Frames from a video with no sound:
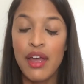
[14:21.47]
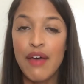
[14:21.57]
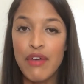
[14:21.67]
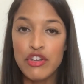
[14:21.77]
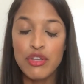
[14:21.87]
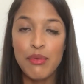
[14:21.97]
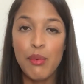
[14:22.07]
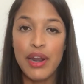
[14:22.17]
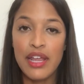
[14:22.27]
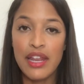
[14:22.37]
Eventually we
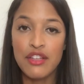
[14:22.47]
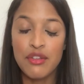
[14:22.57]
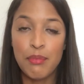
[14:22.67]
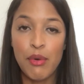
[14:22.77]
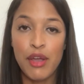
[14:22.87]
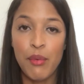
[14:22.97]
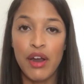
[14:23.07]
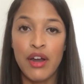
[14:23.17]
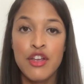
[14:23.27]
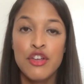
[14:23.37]
want to get it to the point
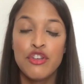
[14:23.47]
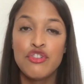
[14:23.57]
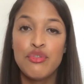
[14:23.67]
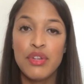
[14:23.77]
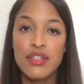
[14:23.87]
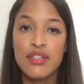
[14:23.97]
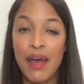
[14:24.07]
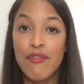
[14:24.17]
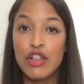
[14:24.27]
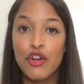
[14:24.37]
where students
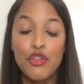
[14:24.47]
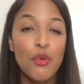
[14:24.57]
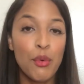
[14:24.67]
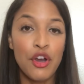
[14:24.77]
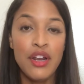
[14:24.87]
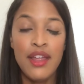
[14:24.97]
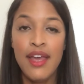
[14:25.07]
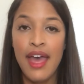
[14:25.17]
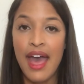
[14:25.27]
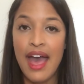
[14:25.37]
have learned the word
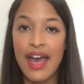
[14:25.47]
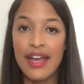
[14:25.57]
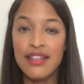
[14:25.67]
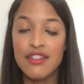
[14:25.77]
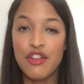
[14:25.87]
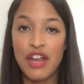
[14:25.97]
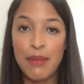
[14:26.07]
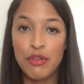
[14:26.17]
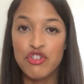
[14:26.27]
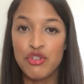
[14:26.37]
and they're
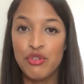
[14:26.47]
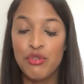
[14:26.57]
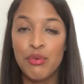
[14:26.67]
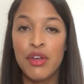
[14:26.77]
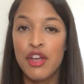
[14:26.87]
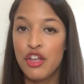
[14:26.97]
able to,